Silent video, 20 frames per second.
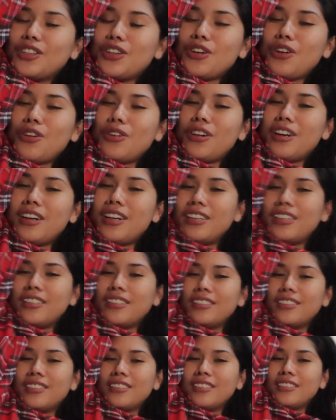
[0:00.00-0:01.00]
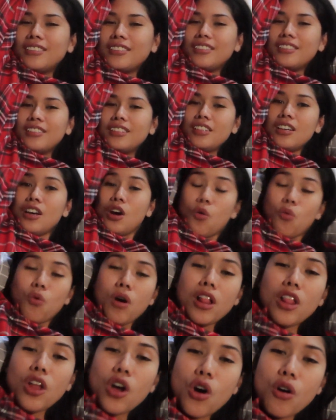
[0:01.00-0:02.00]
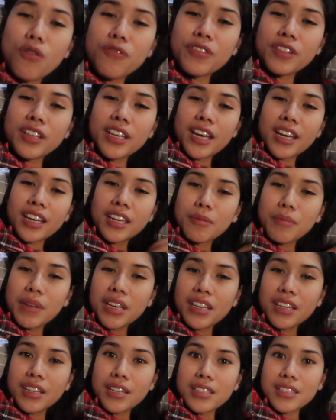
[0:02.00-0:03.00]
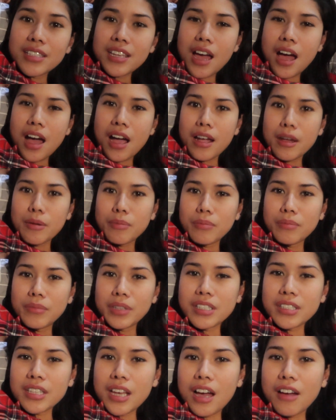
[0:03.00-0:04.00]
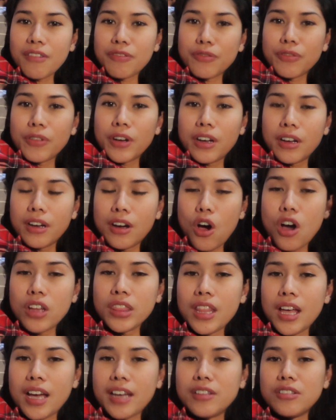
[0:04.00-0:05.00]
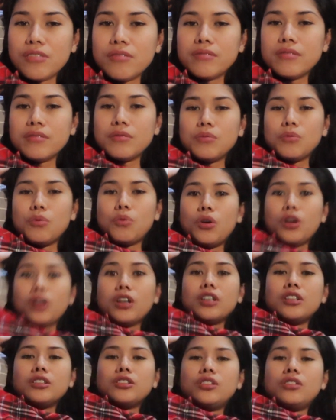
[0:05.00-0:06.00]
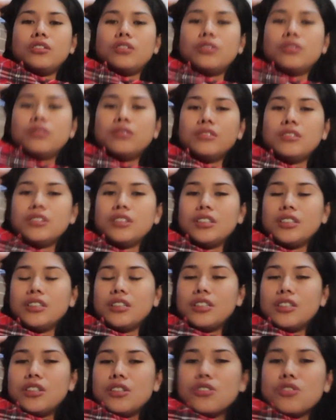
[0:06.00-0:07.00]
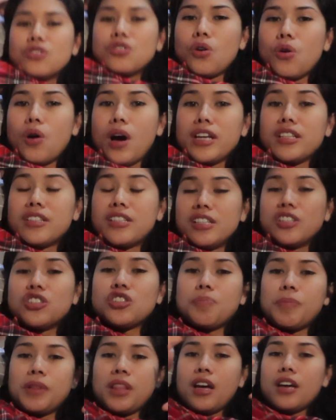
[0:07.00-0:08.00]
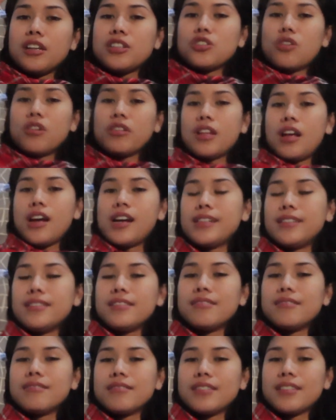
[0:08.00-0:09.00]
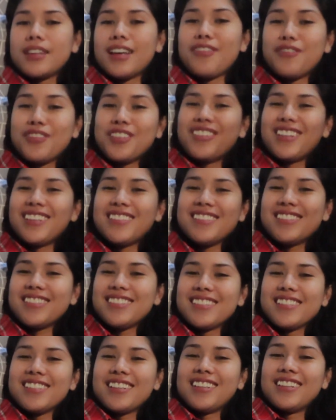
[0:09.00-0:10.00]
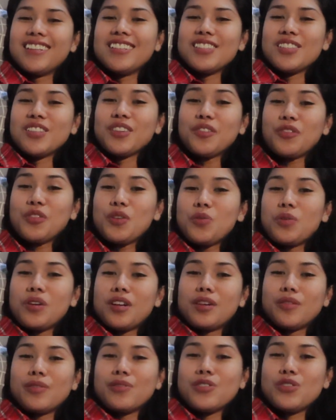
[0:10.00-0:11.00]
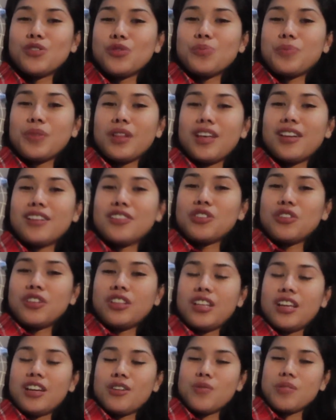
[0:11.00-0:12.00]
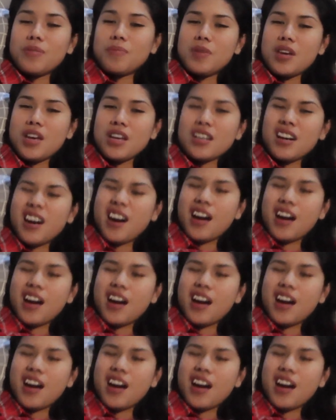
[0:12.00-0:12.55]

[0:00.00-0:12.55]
All right. Well, hopefully I can make it in time because I have uh, online work to do. So. so I teach Pilates online, everyone. So if you want to do Pilates online with me,